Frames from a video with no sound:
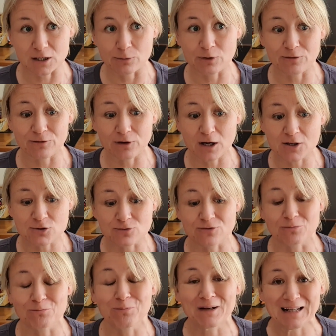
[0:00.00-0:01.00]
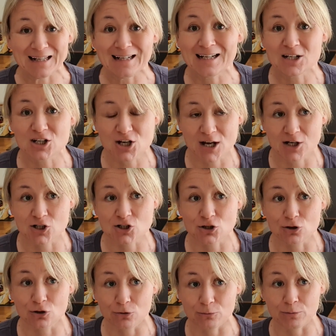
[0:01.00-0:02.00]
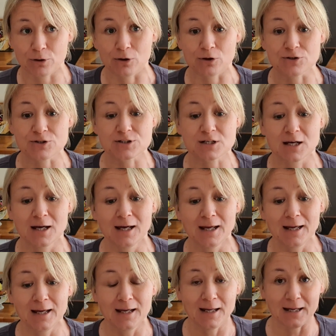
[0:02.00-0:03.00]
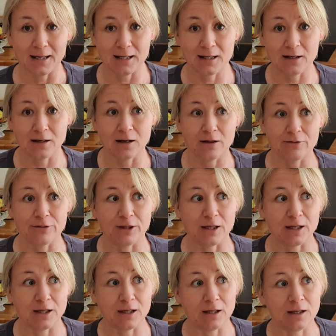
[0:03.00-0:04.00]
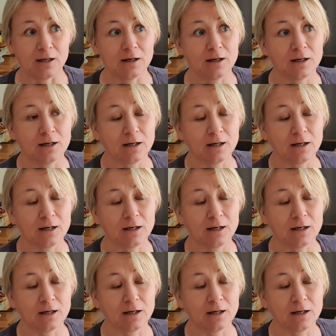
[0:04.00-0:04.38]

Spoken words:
I would have liked to have completely changed the compost in the